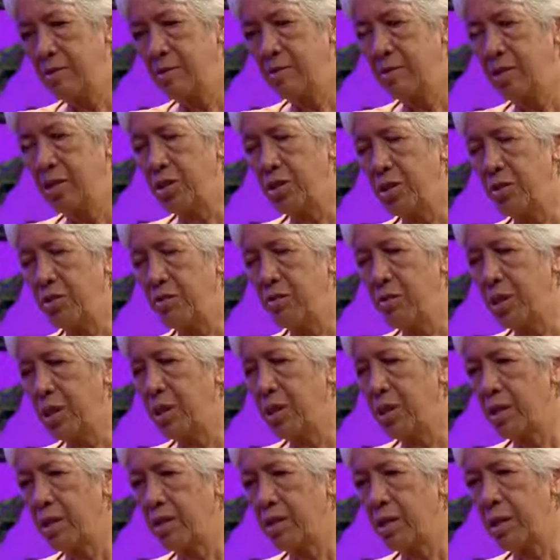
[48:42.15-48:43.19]
where you
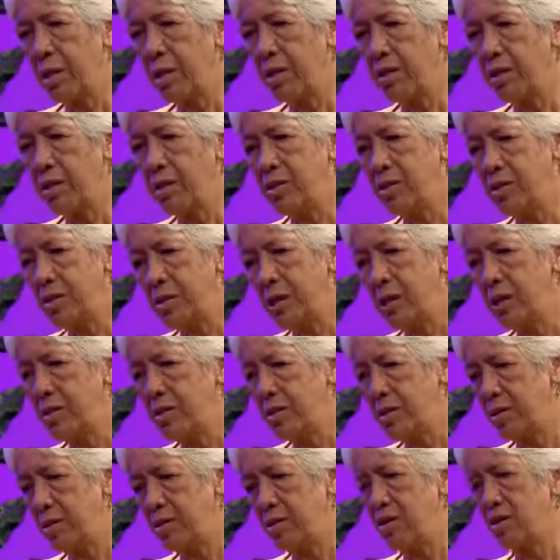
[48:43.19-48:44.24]
recognize that your
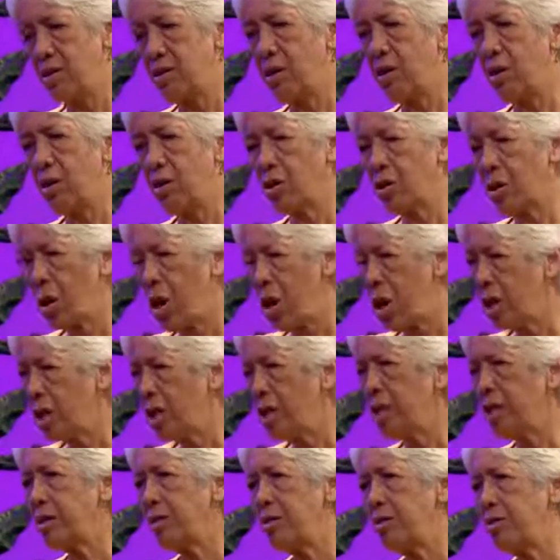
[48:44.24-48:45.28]
ancestors are
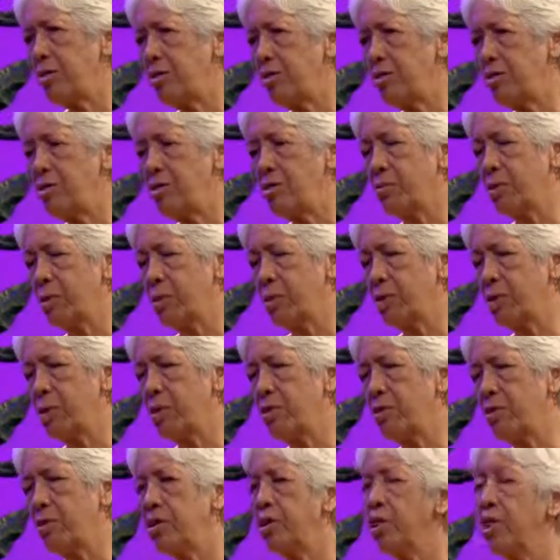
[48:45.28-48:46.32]
calling you to do a
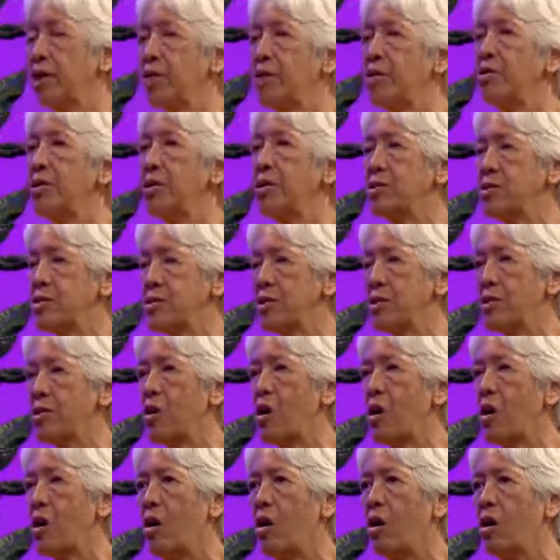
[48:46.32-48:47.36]
particular thing, and you answer the
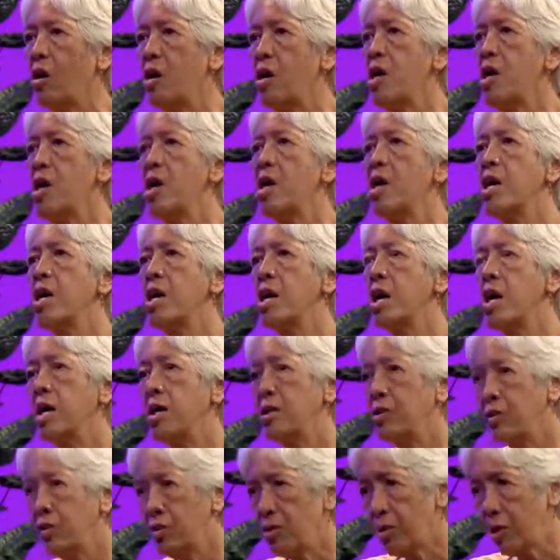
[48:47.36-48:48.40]
call,
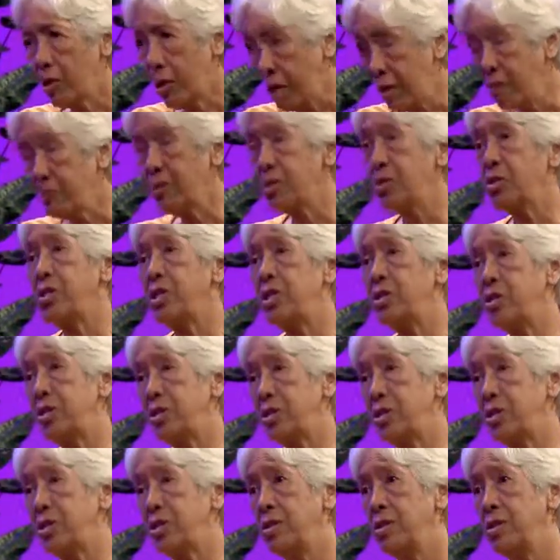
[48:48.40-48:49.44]
and your life
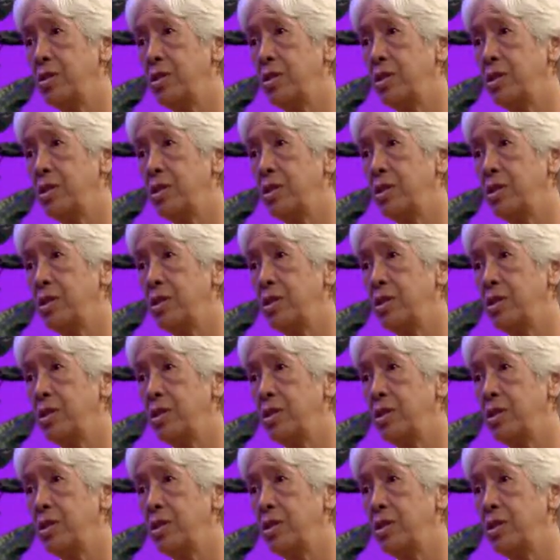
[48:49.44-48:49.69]
changes,